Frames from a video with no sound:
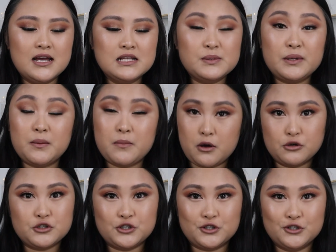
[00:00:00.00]
It's been
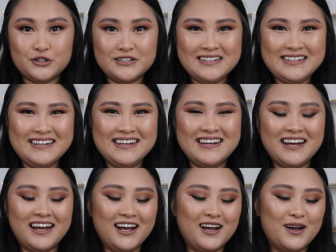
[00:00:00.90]
emotional.
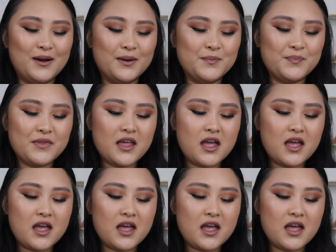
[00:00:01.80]
But